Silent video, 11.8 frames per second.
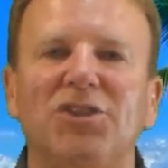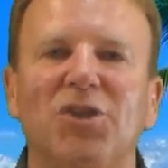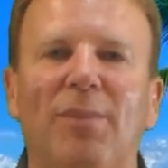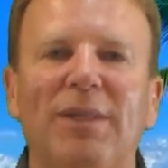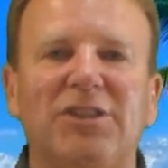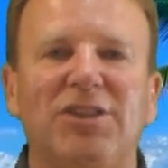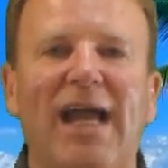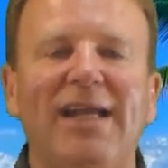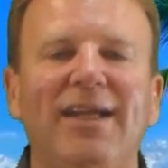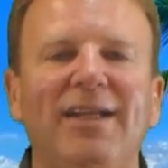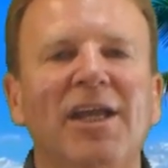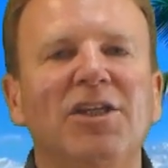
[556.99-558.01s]
So I'm
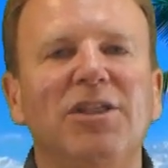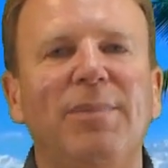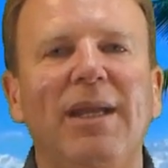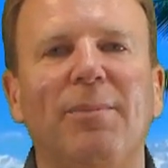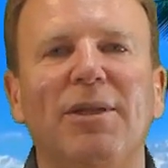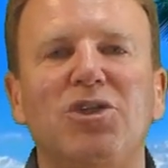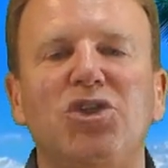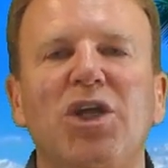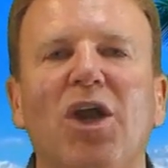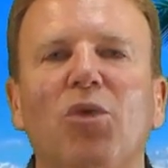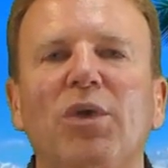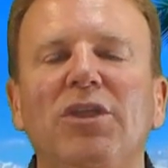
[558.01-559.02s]
excited to be able to
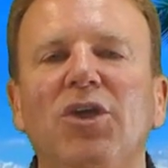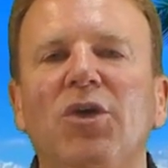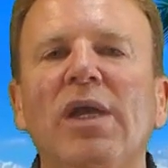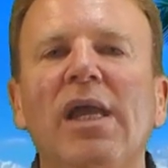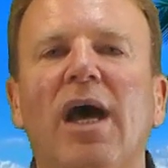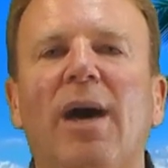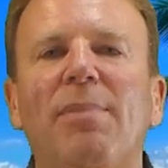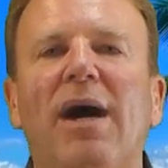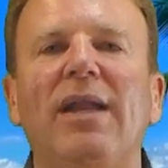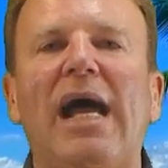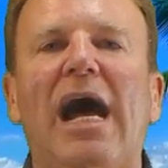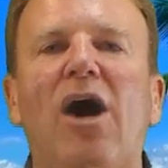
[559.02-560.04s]
share with you
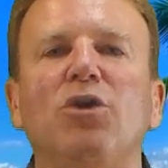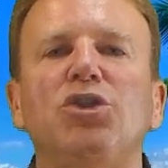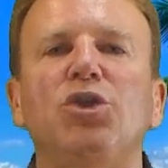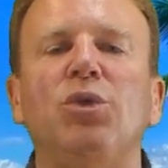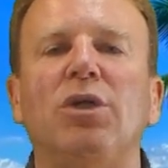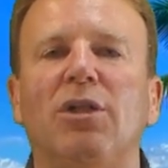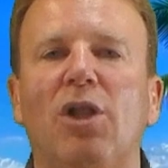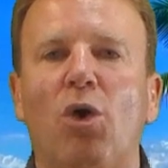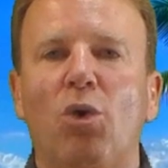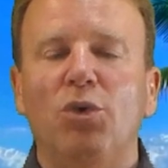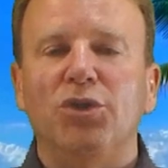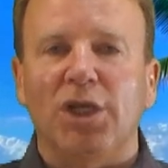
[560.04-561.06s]
about how to
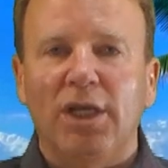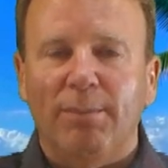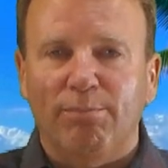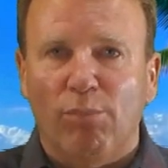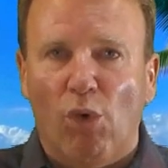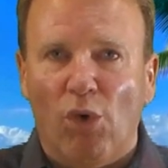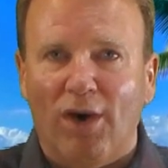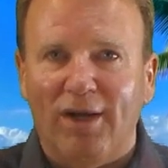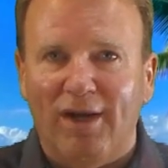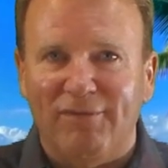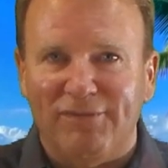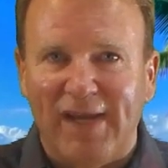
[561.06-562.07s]
close more
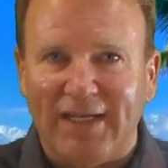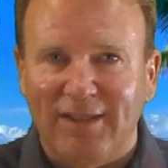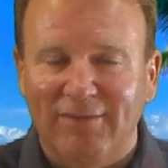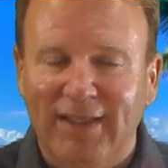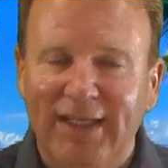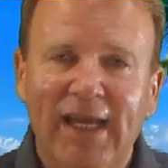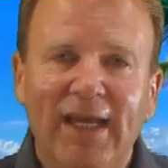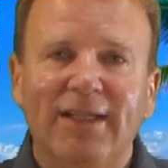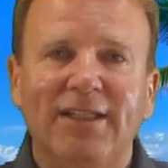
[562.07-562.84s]
effectively.